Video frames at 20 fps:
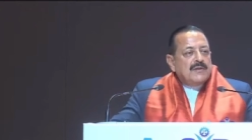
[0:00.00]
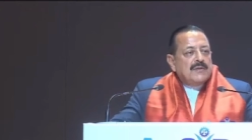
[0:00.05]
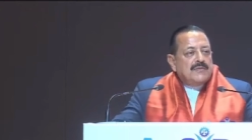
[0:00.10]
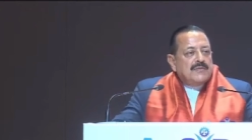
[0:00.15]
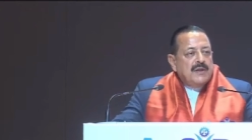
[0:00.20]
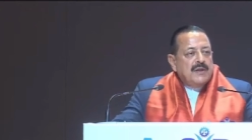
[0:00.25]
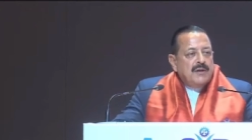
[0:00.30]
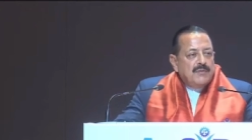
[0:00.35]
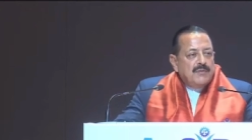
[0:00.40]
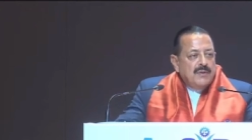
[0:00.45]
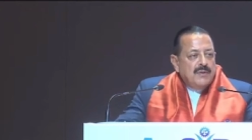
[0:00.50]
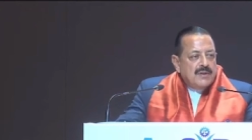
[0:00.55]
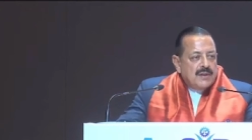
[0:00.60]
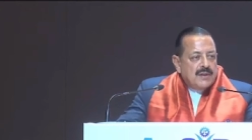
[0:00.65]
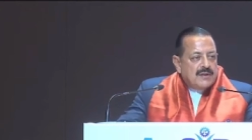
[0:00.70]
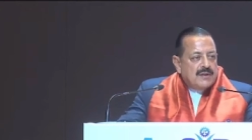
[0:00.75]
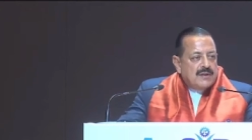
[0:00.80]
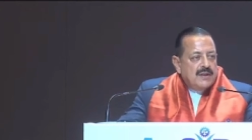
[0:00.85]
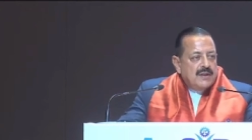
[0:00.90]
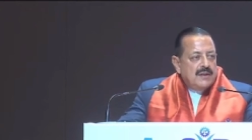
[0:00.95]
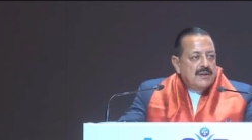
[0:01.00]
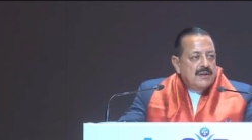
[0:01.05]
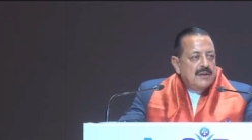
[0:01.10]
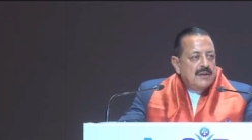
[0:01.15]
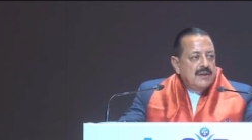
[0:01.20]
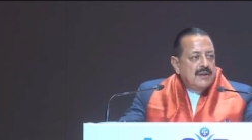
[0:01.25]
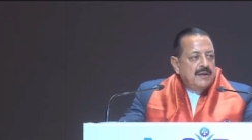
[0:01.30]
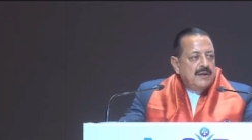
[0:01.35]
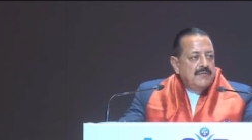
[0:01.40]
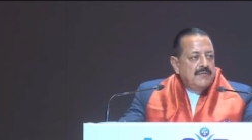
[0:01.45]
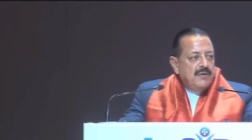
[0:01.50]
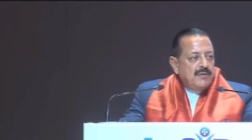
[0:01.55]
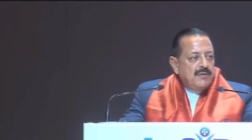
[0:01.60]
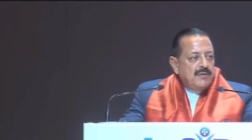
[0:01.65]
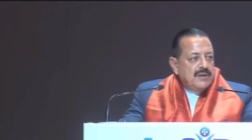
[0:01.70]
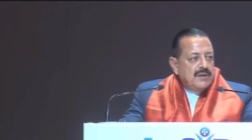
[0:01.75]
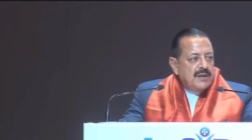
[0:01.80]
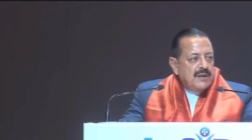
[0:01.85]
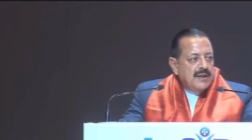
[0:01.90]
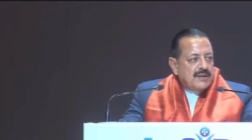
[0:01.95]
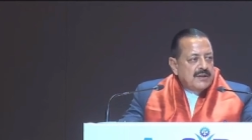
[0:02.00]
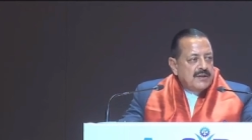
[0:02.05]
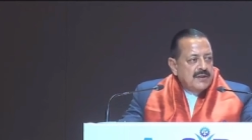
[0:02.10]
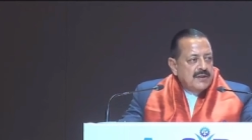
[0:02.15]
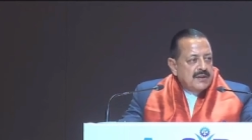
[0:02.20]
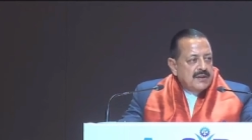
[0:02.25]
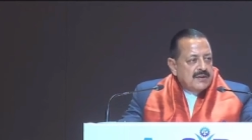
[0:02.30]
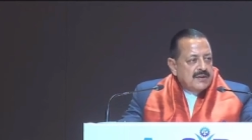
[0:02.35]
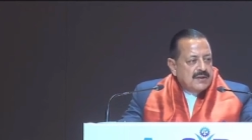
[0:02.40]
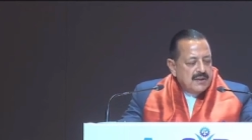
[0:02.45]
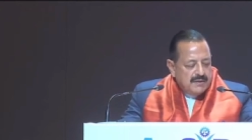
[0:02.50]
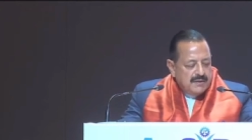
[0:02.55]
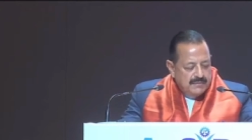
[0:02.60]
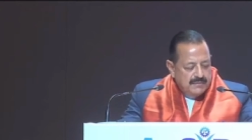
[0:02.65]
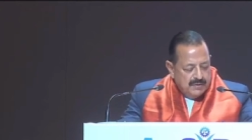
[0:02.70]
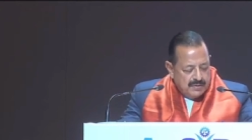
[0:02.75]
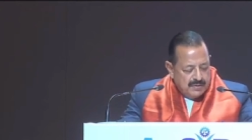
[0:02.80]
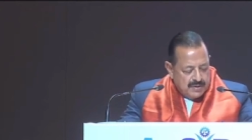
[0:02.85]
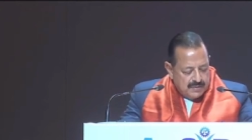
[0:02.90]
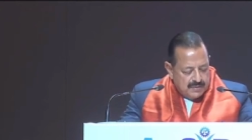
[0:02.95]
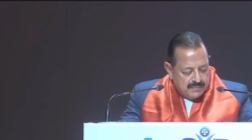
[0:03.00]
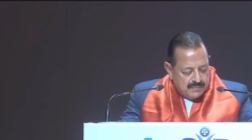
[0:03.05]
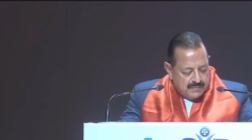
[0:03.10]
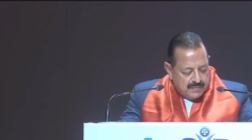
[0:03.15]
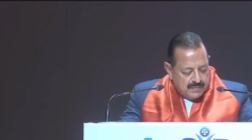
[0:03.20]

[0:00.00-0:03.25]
of the new industrial revolution, the next industrial revolution.